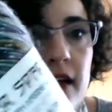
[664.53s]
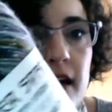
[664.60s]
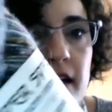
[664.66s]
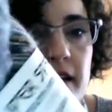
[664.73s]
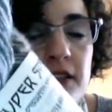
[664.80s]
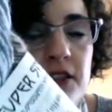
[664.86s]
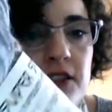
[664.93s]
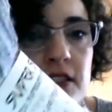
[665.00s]

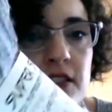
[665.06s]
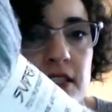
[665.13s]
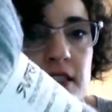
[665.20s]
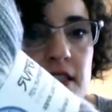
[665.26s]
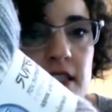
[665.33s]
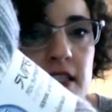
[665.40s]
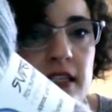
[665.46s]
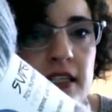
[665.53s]
And you can
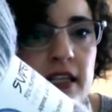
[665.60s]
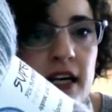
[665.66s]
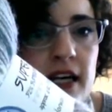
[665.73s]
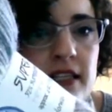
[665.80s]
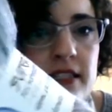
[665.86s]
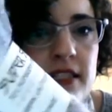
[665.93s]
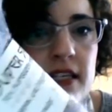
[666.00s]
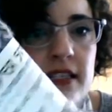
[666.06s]
see it
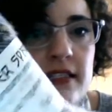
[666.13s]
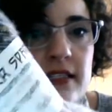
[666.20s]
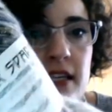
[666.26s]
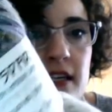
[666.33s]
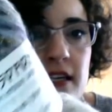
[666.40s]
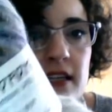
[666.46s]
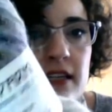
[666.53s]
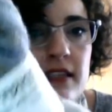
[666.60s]
has a
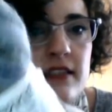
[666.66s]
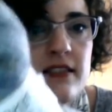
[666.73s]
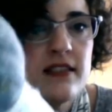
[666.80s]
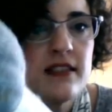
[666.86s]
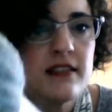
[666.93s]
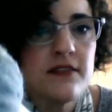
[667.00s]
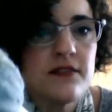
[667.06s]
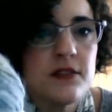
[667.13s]

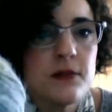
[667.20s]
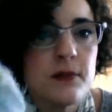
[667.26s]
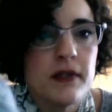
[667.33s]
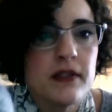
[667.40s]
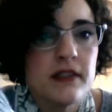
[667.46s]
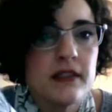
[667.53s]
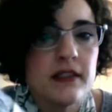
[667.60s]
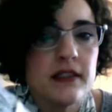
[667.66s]
ton of
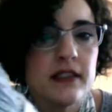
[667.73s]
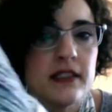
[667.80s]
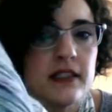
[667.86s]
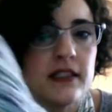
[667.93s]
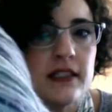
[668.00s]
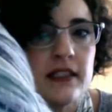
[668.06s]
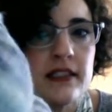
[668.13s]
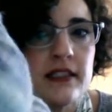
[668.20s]
sparkle in
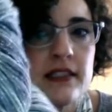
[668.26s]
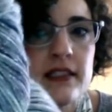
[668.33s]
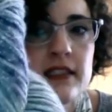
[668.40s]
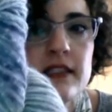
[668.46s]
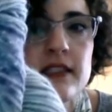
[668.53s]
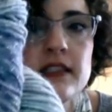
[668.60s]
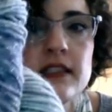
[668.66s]
it.